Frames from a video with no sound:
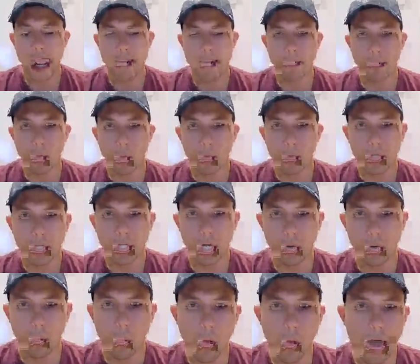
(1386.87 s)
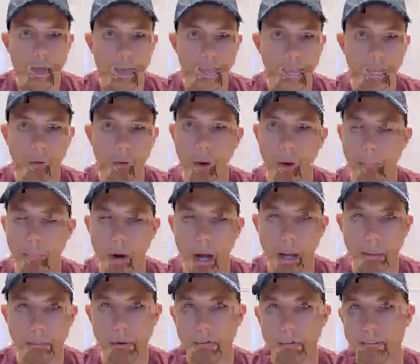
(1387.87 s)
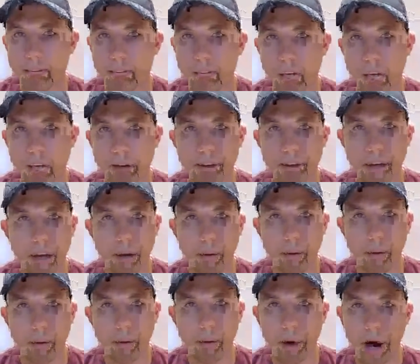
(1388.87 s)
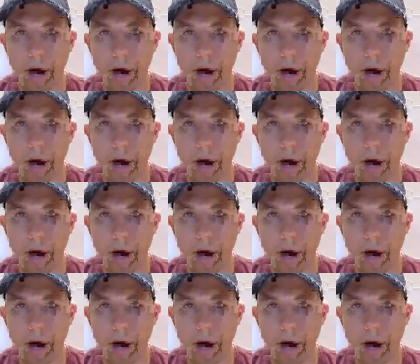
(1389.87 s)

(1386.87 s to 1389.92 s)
What problem are you solving?